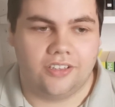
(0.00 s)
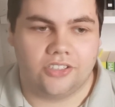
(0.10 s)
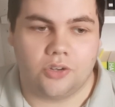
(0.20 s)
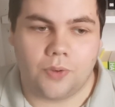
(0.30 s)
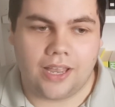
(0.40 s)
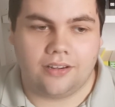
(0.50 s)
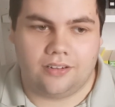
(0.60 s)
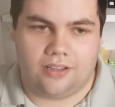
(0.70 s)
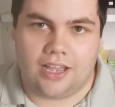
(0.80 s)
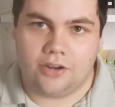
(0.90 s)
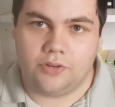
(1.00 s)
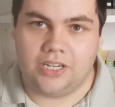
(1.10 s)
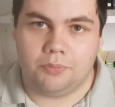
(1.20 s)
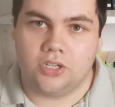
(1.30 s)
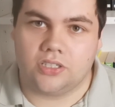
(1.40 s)
So when I
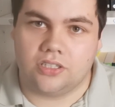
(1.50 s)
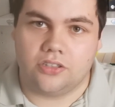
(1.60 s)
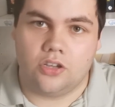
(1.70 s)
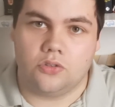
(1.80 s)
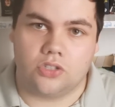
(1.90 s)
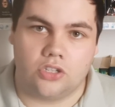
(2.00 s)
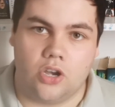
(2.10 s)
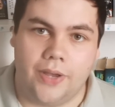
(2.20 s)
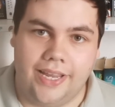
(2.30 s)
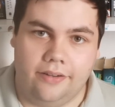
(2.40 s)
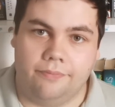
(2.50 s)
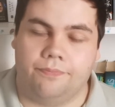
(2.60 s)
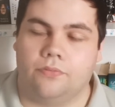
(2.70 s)
read books, those go in